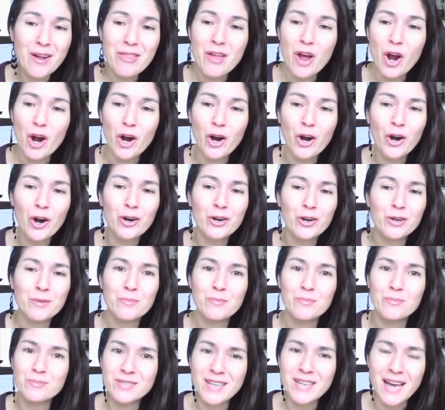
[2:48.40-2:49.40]
with
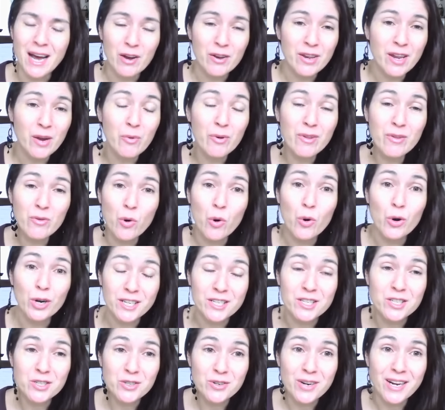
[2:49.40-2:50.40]
her down there where the
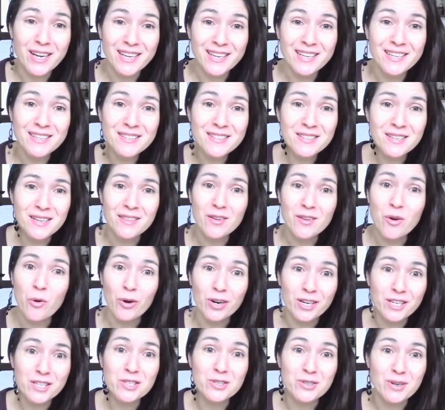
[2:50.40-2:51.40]
orchestra is, in
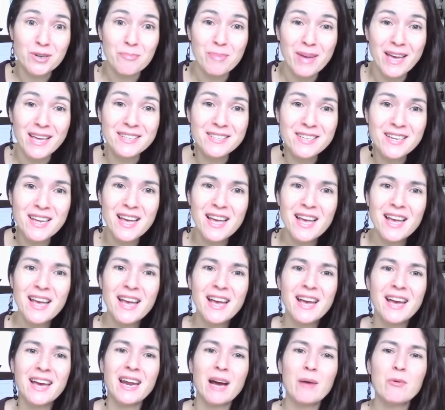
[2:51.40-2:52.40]
the orchestra pit,
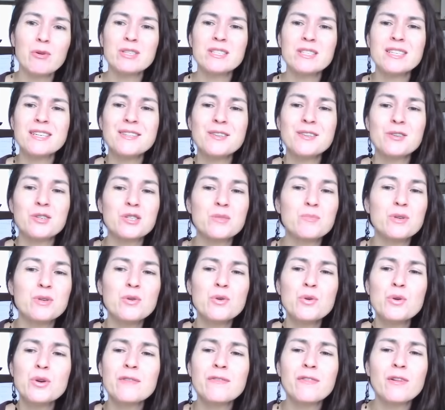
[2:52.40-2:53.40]
and I would see those
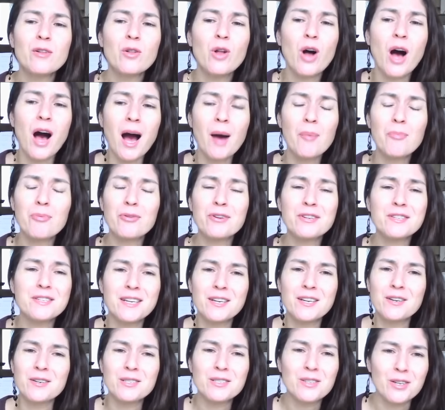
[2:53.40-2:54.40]
beautiful
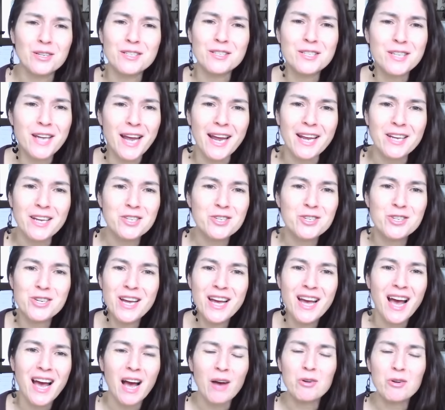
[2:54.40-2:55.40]
opera singers on
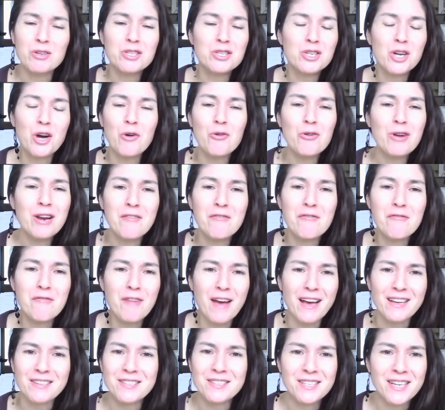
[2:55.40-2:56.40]
stage. I was
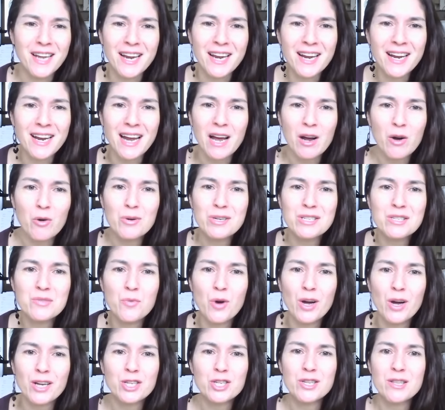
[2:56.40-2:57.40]
totally fascinated. I
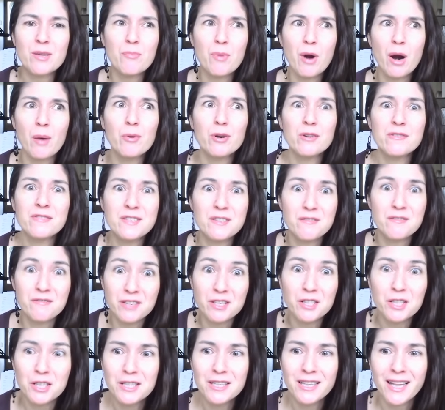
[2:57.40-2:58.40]
always watched The Barber of
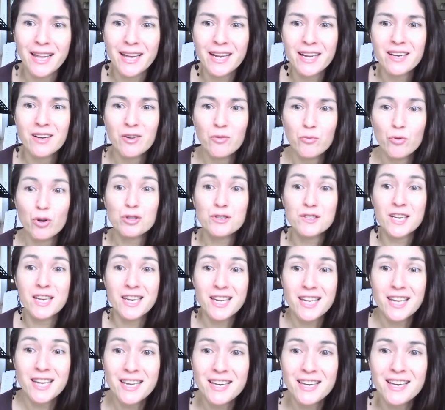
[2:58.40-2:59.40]
Seville, like
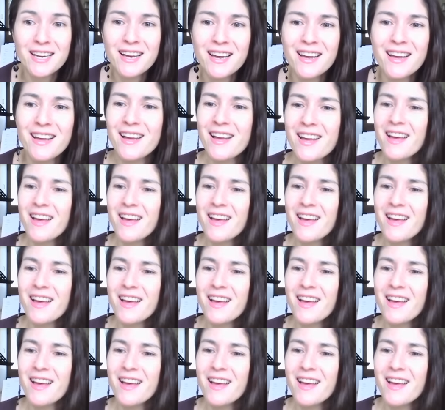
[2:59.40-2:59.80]
Rossini,